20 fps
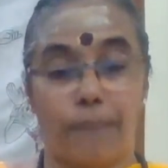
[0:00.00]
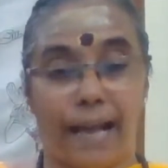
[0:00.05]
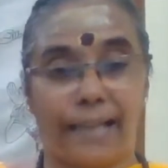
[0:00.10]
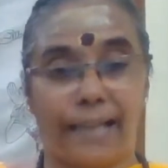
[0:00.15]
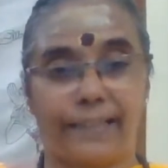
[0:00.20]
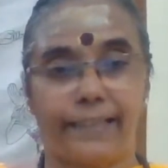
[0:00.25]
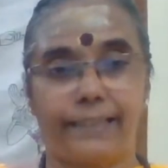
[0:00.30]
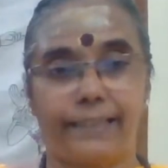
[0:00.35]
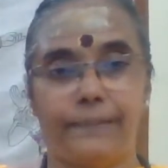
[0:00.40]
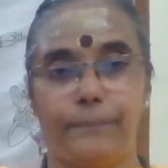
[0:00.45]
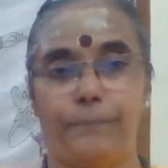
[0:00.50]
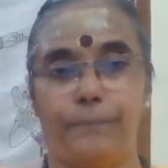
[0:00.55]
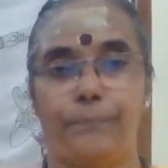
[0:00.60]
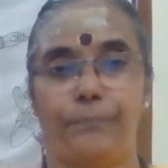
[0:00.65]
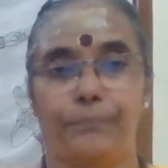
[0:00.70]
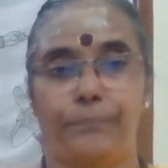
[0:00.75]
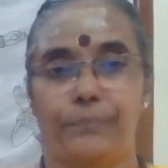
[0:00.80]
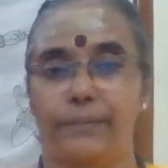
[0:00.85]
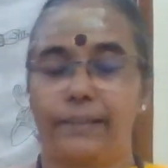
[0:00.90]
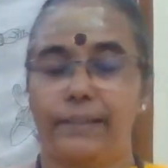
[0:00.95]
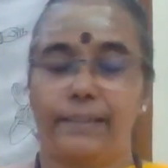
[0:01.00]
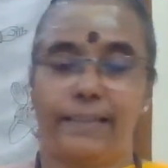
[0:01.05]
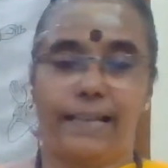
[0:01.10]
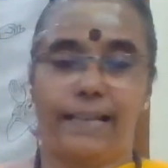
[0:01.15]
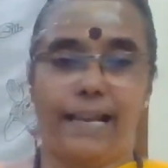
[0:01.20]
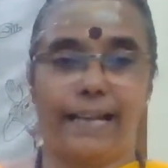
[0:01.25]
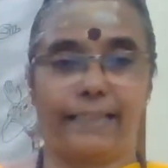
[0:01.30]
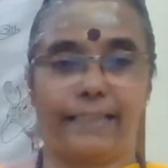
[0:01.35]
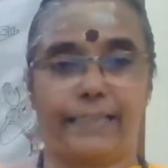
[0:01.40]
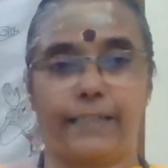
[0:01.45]
married
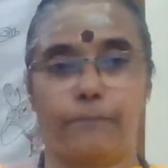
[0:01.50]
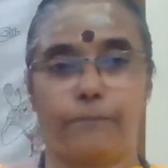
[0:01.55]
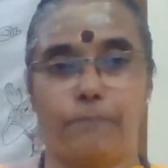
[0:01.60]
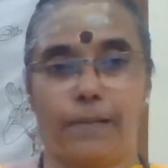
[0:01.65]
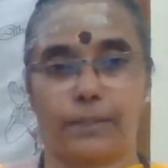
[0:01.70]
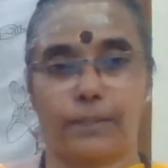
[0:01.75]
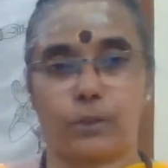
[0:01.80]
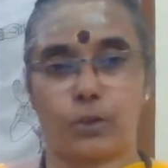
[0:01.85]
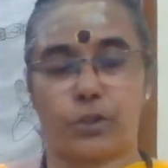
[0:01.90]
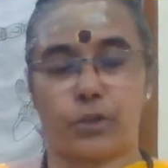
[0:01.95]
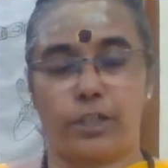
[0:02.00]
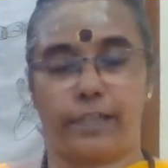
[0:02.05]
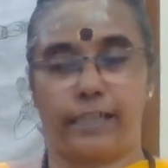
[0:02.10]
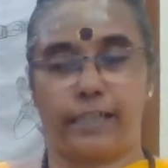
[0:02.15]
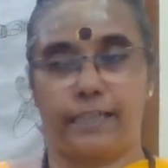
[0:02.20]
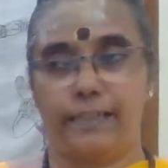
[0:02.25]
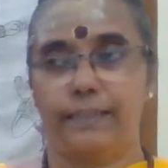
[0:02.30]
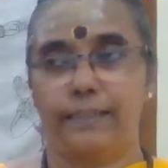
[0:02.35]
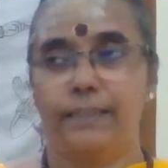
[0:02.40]
and give birth to children."